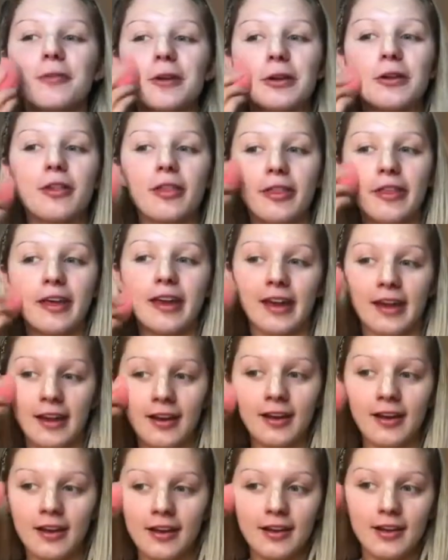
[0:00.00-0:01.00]
real
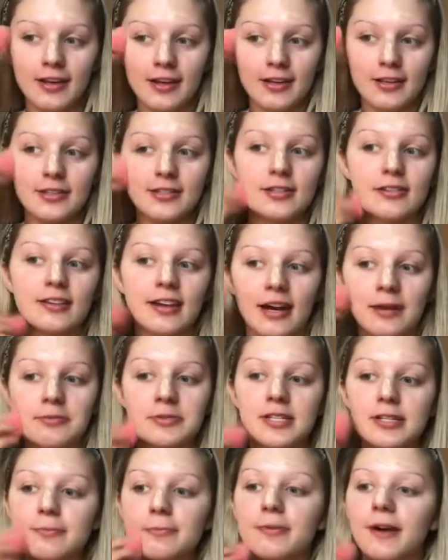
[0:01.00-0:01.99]
thing. So now I'm
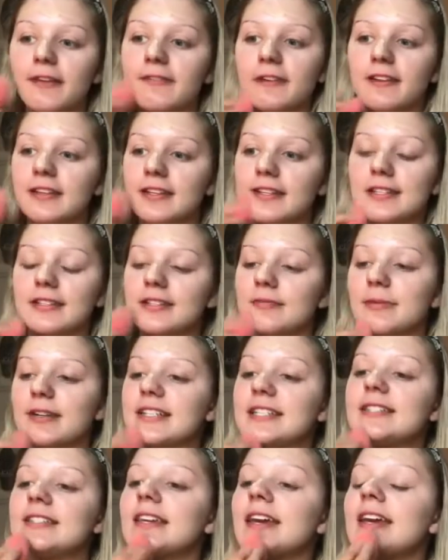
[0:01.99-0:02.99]
just buffing this into my
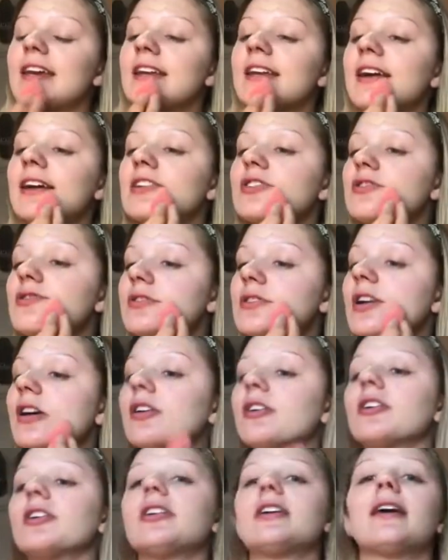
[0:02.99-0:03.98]
skin. As you
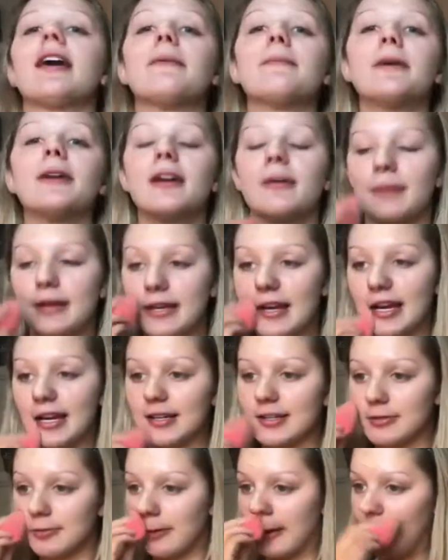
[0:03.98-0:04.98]
saw earlier, I put it on my
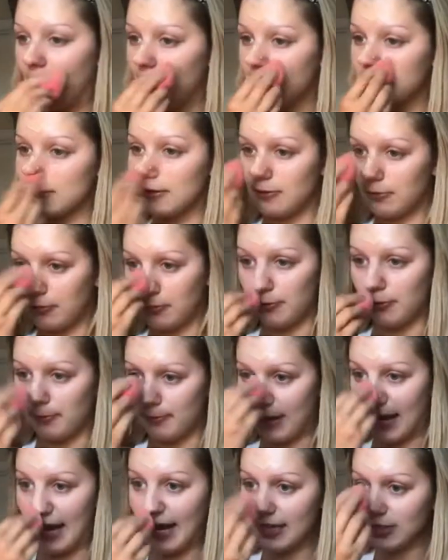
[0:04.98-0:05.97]
neck as well, so it will
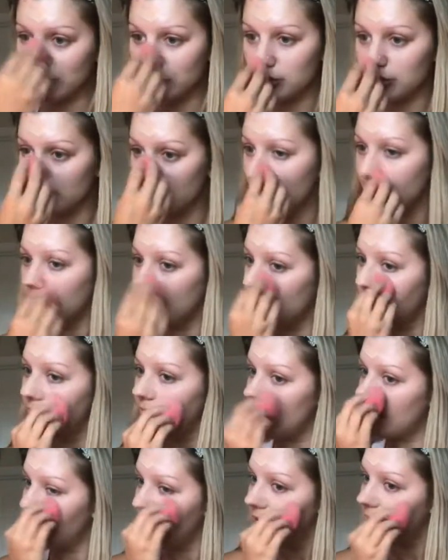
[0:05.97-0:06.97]
match.
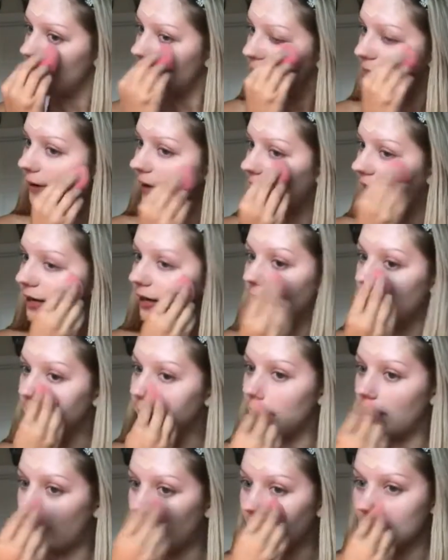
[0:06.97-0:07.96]
But
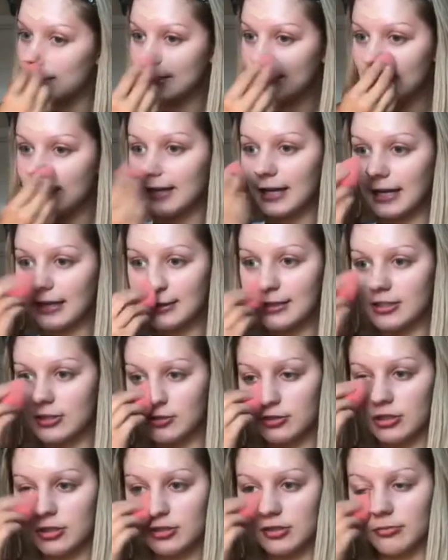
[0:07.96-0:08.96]
honestly, like
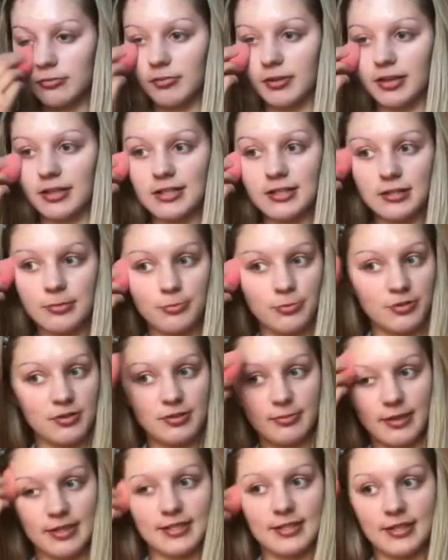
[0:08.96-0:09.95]
this just really
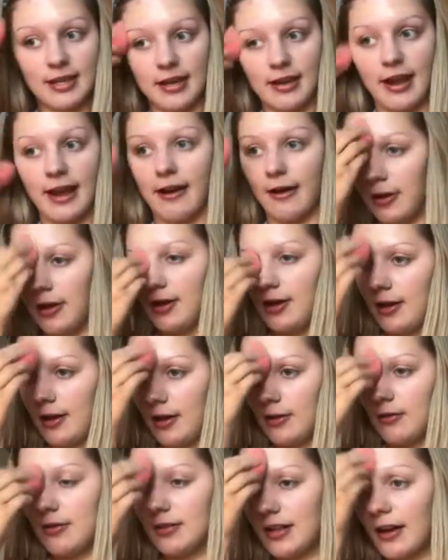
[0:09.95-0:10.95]
smooths my skin out
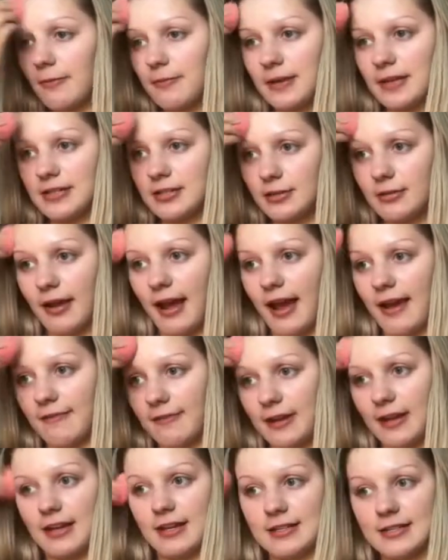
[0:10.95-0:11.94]
without being too
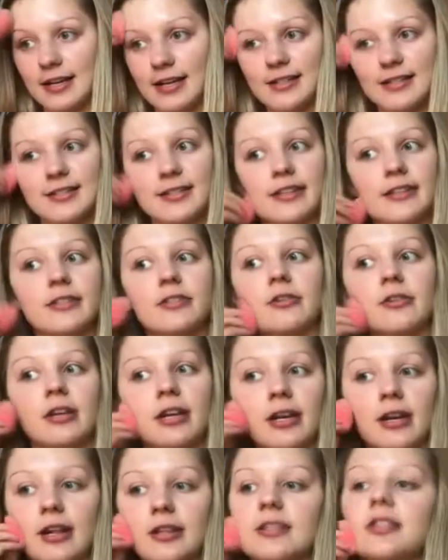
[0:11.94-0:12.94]
heavy, and it's got
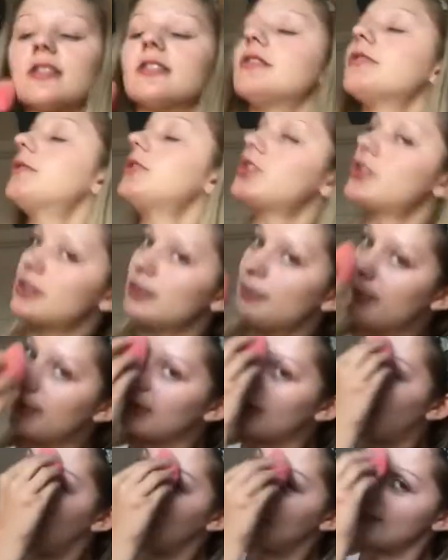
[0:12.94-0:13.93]
sunscreen in it too, which is a
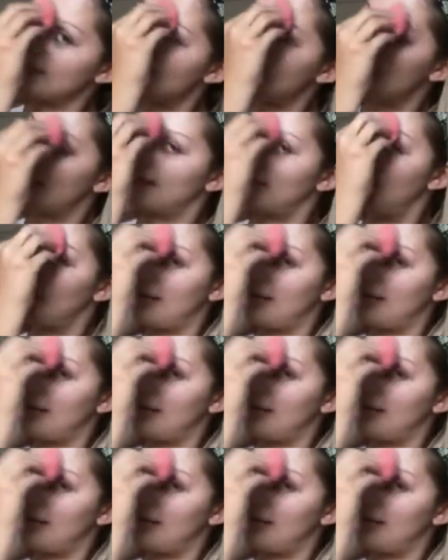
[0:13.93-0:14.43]
plus,